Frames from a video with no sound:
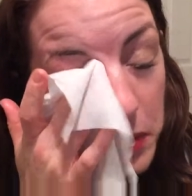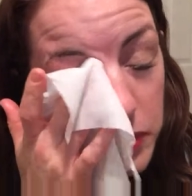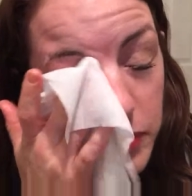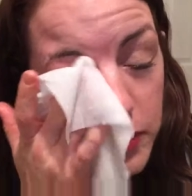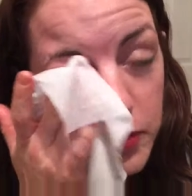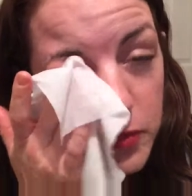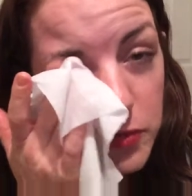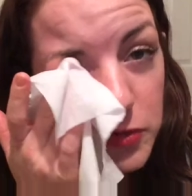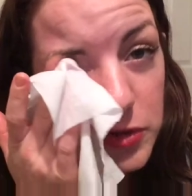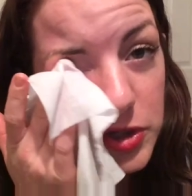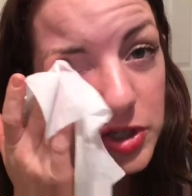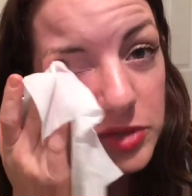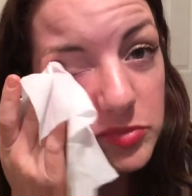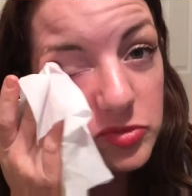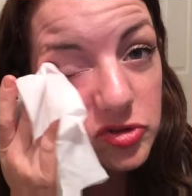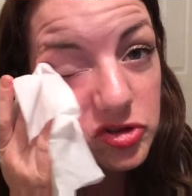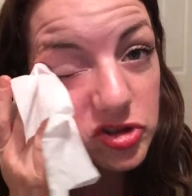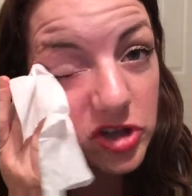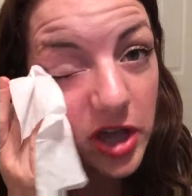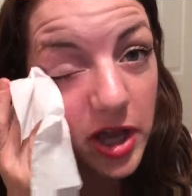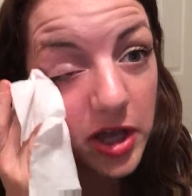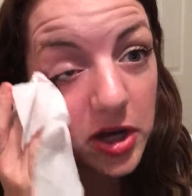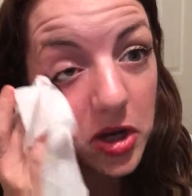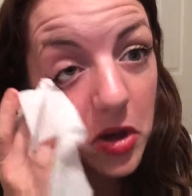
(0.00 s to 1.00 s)
the cream
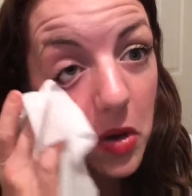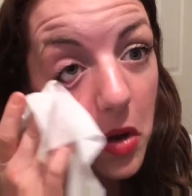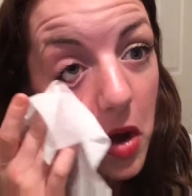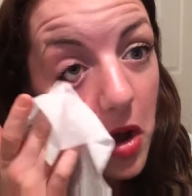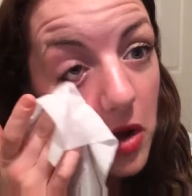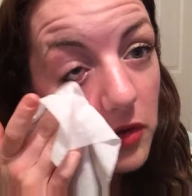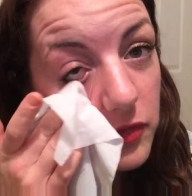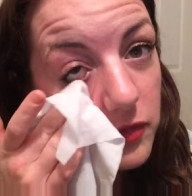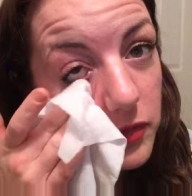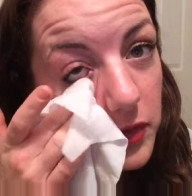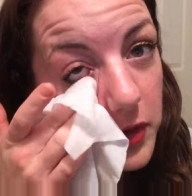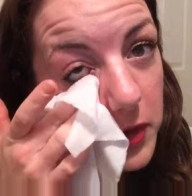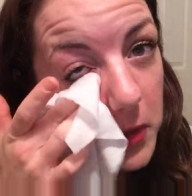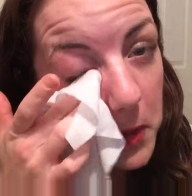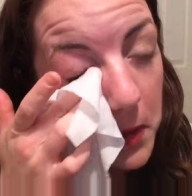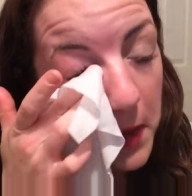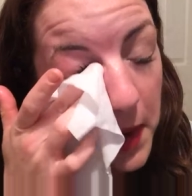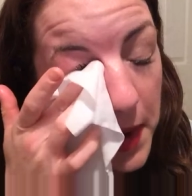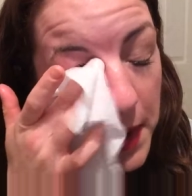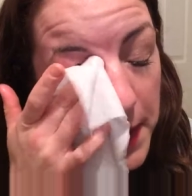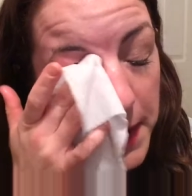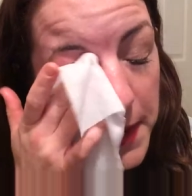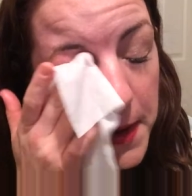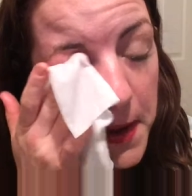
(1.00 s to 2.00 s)
shadow off right
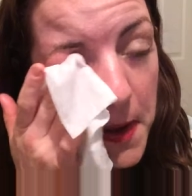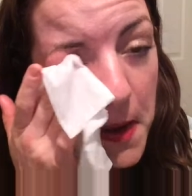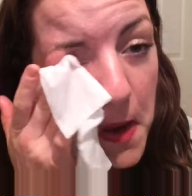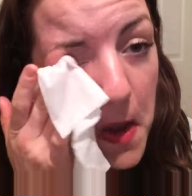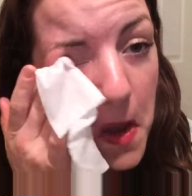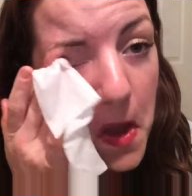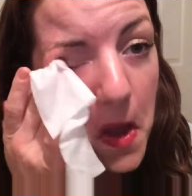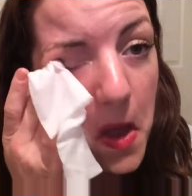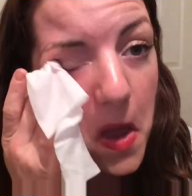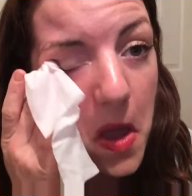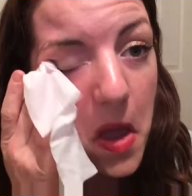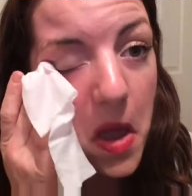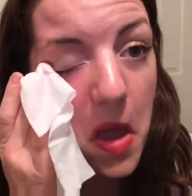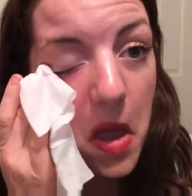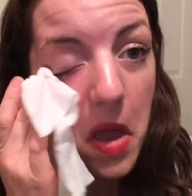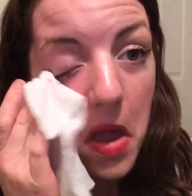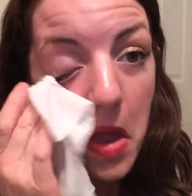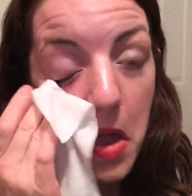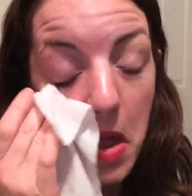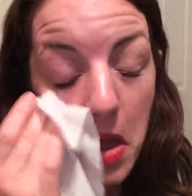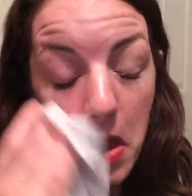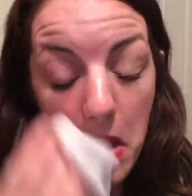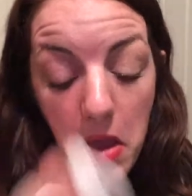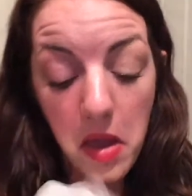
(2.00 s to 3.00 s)
away.
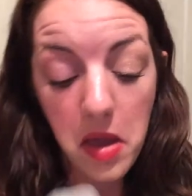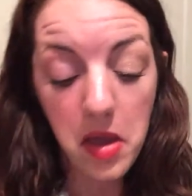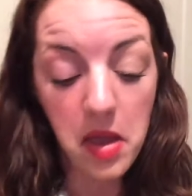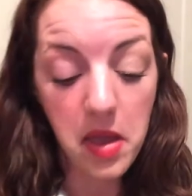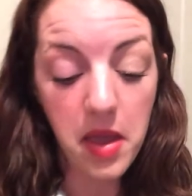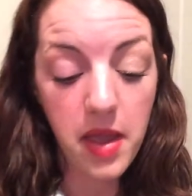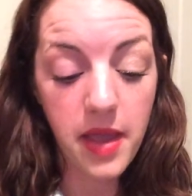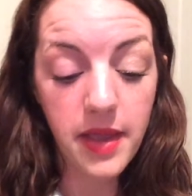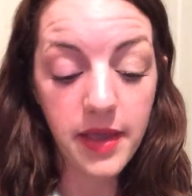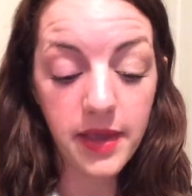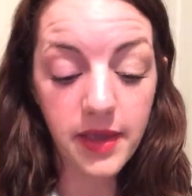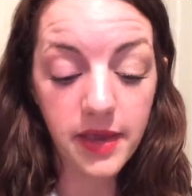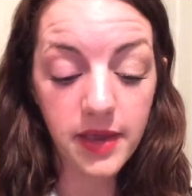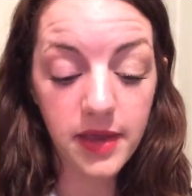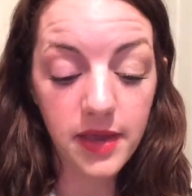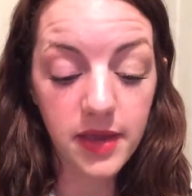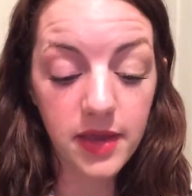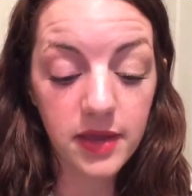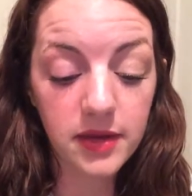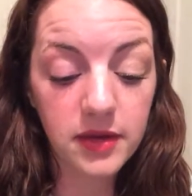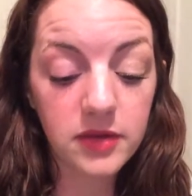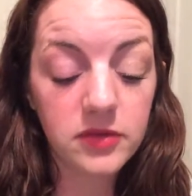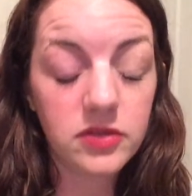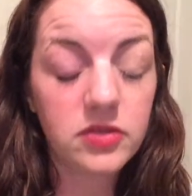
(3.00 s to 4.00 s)

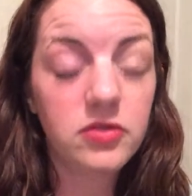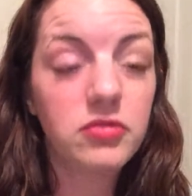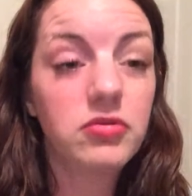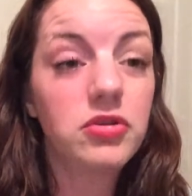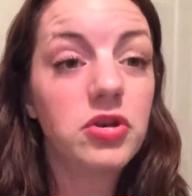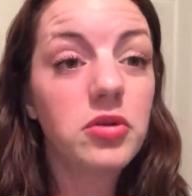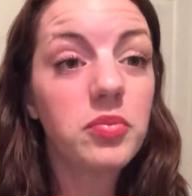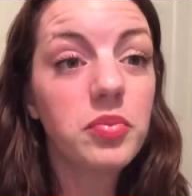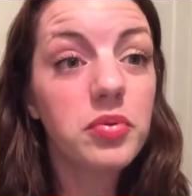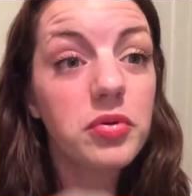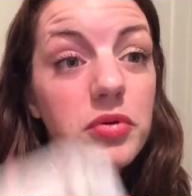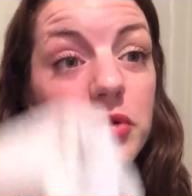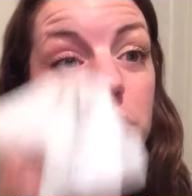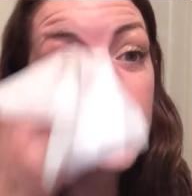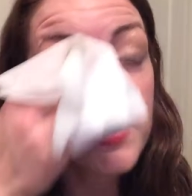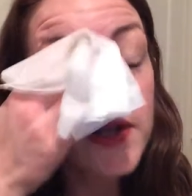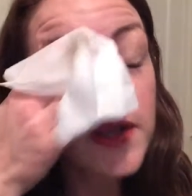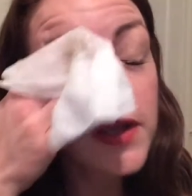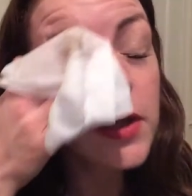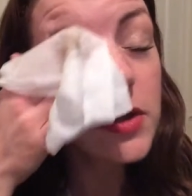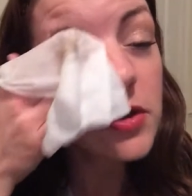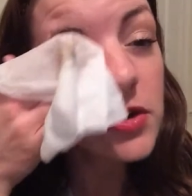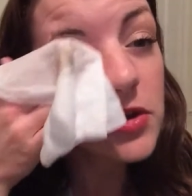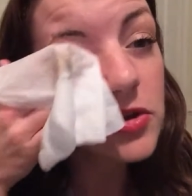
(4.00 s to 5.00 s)
And it's doing a
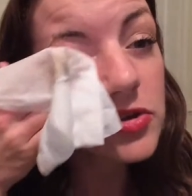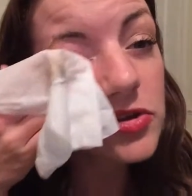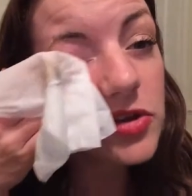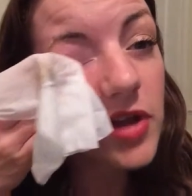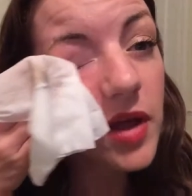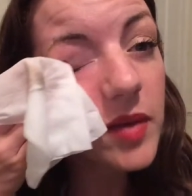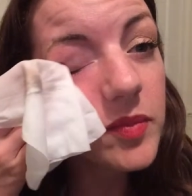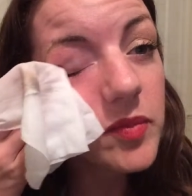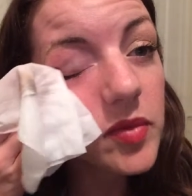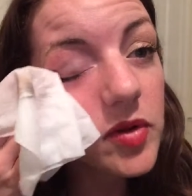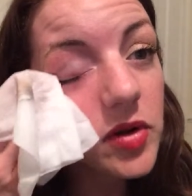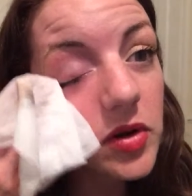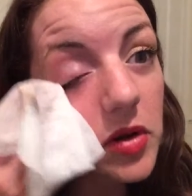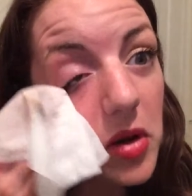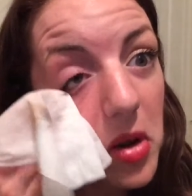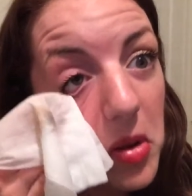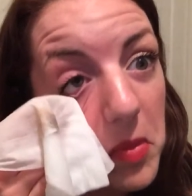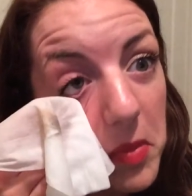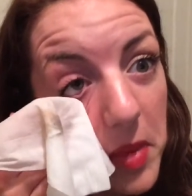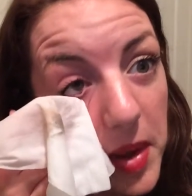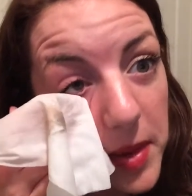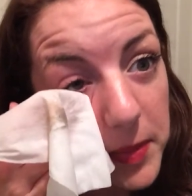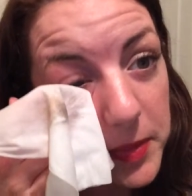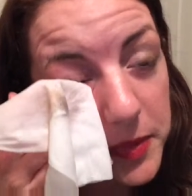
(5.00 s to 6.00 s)
pretty good number
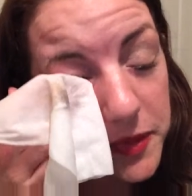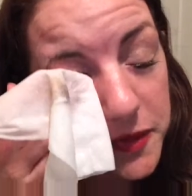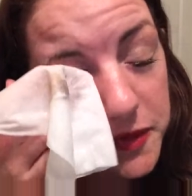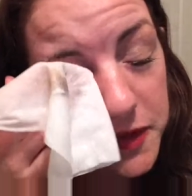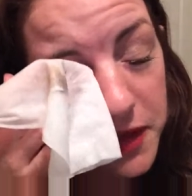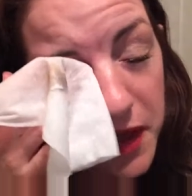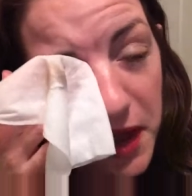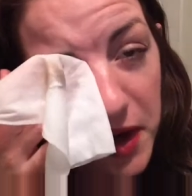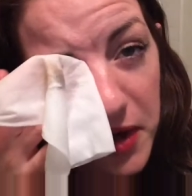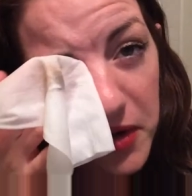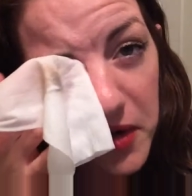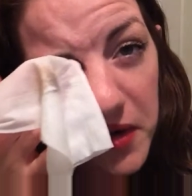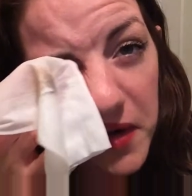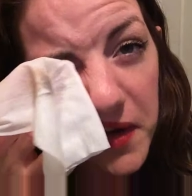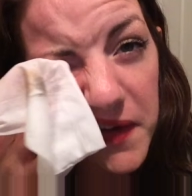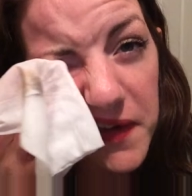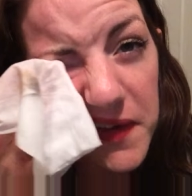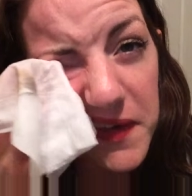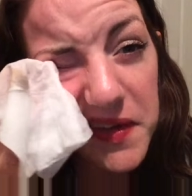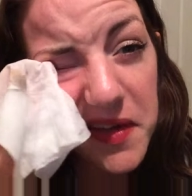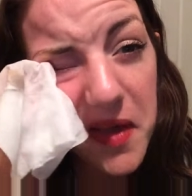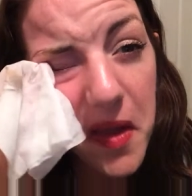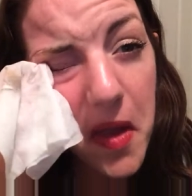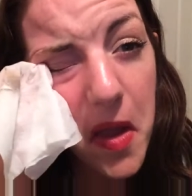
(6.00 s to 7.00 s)
on my
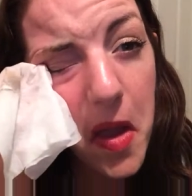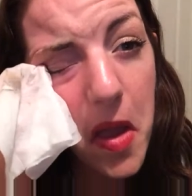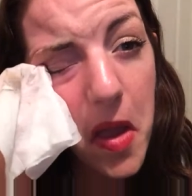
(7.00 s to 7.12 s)
mascara.